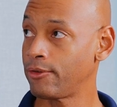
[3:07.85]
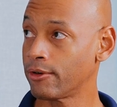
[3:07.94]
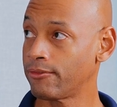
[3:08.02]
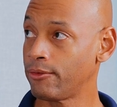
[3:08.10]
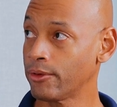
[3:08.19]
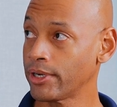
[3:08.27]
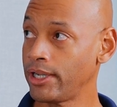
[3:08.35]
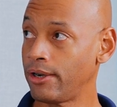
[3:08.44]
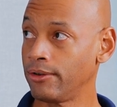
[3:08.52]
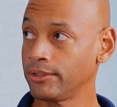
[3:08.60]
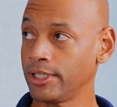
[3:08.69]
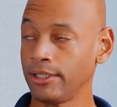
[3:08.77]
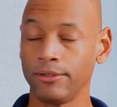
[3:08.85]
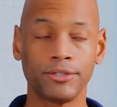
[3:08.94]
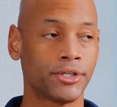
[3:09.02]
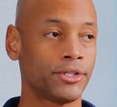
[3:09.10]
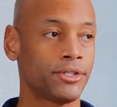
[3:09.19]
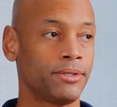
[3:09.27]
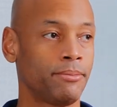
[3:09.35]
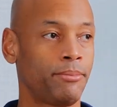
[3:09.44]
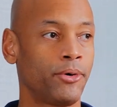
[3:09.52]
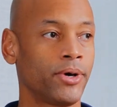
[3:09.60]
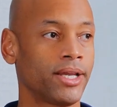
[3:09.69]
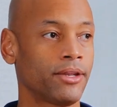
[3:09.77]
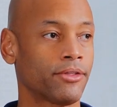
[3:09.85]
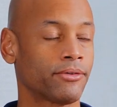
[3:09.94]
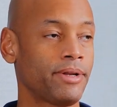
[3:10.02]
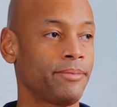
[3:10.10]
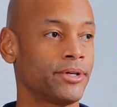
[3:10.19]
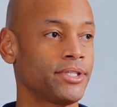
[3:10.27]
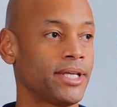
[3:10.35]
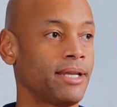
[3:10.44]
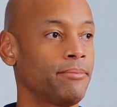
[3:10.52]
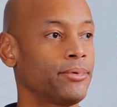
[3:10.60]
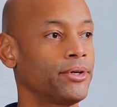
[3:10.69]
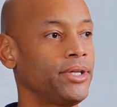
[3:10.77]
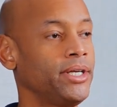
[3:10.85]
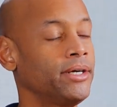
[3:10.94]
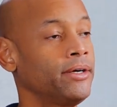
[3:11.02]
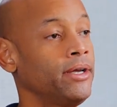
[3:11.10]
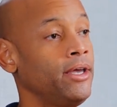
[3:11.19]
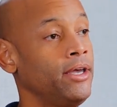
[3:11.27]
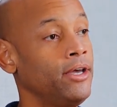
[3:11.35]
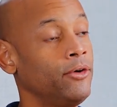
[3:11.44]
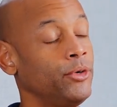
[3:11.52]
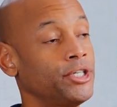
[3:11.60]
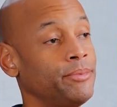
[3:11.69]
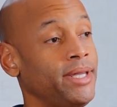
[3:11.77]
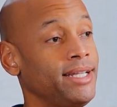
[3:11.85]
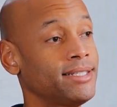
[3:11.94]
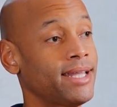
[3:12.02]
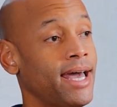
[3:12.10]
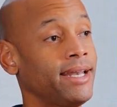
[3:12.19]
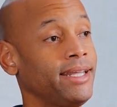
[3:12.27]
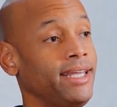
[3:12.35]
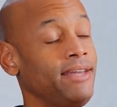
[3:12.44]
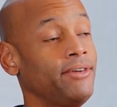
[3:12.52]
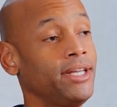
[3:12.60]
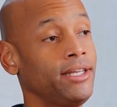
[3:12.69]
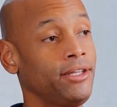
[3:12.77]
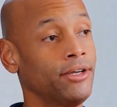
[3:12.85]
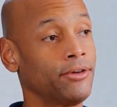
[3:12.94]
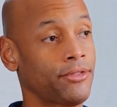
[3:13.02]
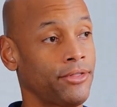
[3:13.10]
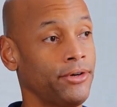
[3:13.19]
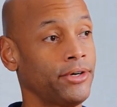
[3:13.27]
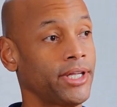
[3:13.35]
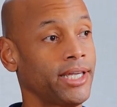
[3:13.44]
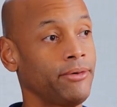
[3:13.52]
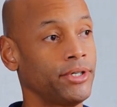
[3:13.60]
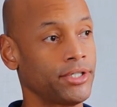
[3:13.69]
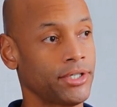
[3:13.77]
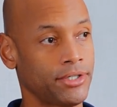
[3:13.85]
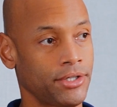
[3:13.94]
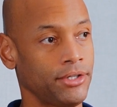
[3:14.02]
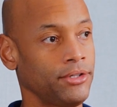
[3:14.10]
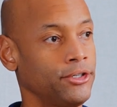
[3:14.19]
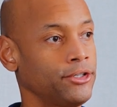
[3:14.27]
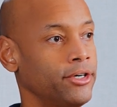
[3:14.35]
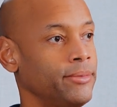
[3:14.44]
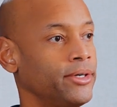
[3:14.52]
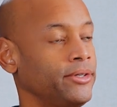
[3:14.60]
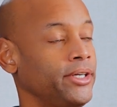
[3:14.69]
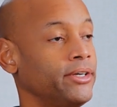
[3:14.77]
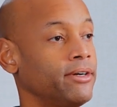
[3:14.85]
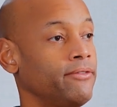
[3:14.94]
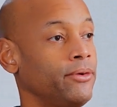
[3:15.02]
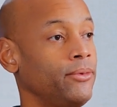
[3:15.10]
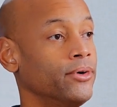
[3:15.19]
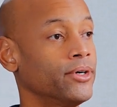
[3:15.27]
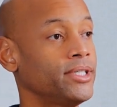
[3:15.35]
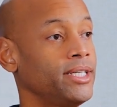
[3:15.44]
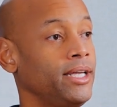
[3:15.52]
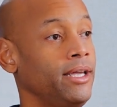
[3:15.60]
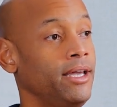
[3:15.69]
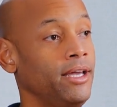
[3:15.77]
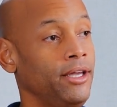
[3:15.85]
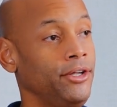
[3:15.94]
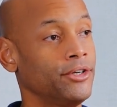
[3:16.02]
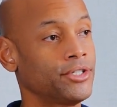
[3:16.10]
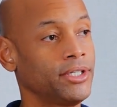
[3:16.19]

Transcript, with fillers: four forty only loses zero point three percent per year, which means that even in year thirty, which is the, the terminal year of the warranty, you're